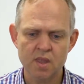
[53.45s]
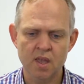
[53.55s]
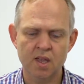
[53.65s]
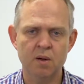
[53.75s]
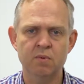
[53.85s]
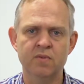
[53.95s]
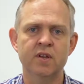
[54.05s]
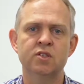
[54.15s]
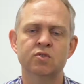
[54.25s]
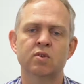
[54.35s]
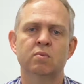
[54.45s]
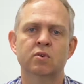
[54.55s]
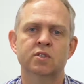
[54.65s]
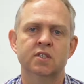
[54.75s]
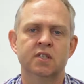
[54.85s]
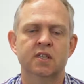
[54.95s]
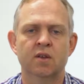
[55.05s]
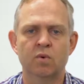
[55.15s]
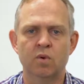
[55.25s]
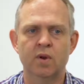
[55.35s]
a couple of industry reports that said
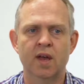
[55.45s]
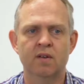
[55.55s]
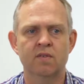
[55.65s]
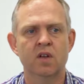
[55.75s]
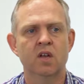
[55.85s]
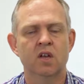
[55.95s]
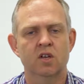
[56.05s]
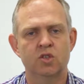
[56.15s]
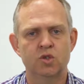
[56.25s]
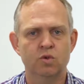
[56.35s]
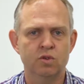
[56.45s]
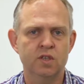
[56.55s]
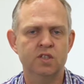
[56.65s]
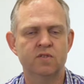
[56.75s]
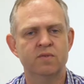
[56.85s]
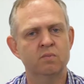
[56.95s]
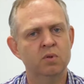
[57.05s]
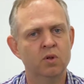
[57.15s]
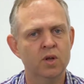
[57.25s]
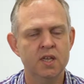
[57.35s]
that we would have a shortage of
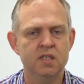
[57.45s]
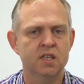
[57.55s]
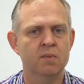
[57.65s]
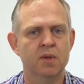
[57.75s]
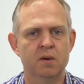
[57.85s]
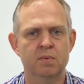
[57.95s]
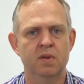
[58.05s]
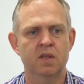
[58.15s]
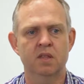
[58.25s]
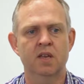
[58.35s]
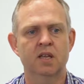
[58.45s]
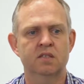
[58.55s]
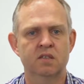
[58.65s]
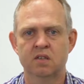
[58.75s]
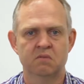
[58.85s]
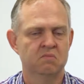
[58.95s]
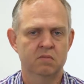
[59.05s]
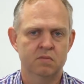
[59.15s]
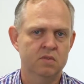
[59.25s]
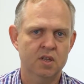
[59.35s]
employees coming up in the next
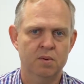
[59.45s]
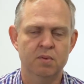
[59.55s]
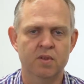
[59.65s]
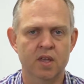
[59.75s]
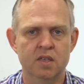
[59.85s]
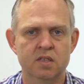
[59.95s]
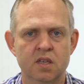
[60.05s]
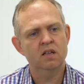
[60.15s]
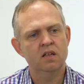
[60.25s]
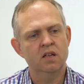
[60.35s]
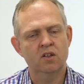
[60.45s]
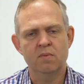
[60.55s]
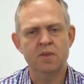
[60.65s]
couple of years. It got me